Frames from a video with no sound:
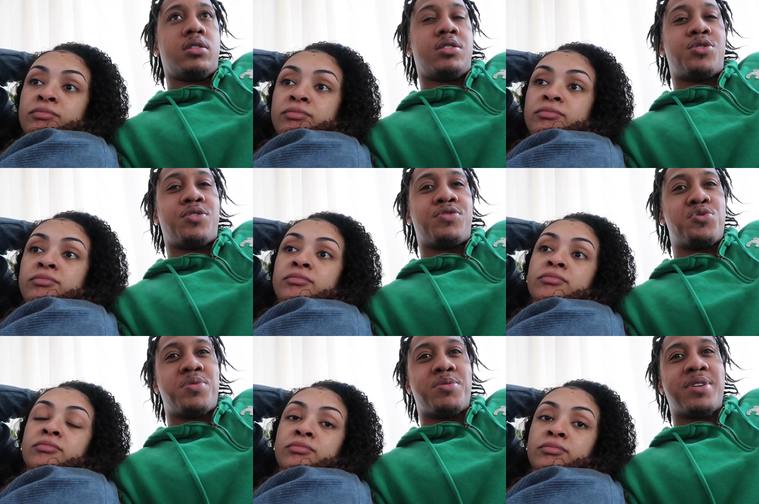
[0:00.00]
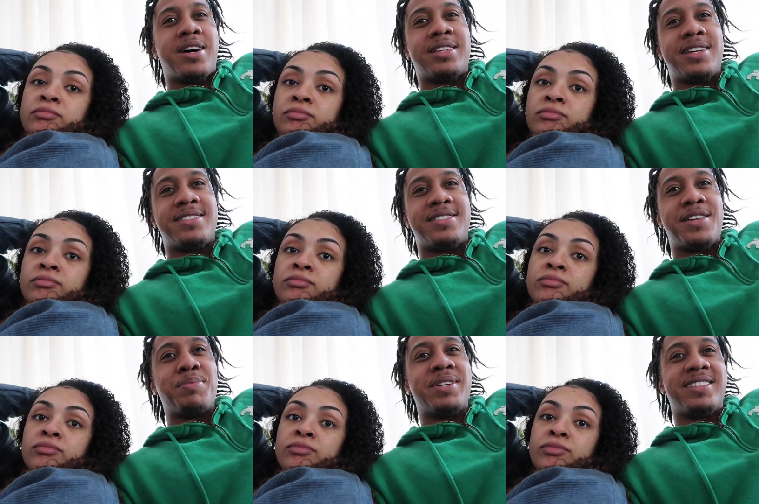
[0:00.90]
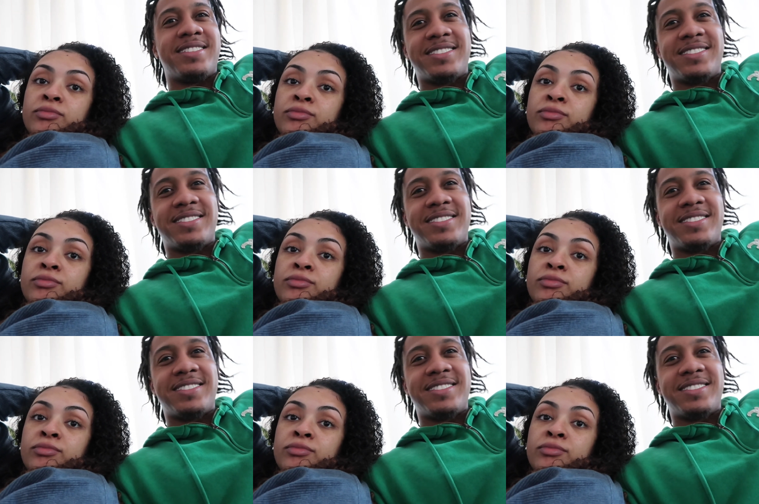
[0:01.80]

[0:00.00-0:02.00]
Speaker 1: I know a few people got they stimmy.